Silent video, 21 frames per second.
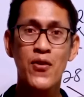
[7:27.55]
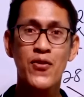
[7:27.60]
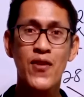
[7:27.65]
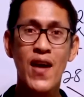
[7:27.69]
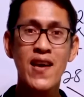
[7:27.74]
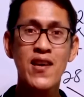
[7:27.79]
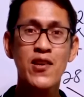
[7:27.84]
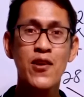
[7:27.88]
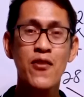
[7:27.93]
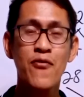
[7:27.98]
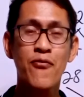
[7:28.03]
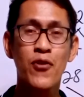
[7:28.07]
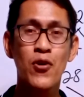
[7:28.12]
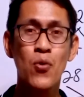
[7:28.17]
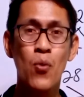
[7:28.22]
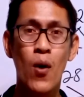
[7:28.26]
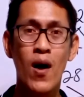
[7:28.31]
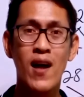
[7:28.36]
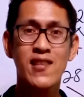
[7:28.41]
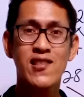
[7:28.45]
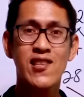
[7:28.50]
Thank you for
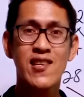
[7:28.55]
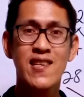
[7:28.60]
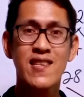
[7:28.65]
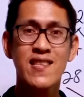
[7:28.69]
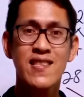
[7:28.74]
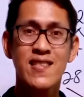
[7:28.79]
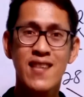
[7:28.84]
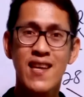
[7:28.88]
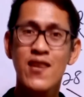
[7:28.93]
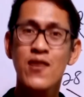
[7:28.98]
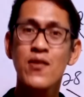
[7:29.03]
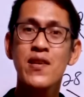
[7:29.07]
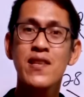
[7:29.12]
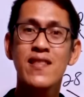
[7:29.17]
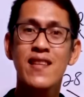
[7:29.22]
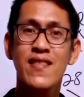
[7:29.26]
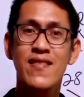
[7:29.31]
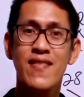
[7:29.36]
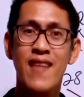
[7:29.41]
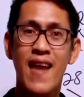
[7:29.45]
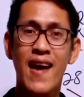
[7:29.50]
watching. See you in
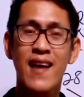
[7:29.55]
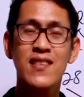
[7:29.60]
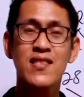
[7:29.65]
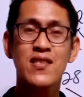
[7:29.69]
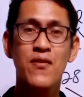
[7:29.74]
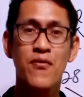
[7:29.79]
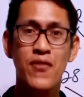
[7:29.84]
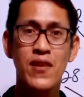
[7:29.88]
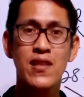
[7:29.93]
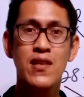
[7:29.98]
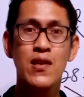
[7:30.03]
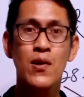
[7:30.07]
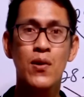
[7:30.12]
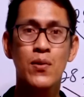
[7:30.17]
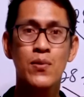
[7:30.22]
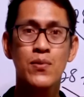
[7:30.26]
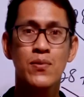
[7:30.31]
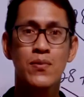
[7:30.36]
the next video.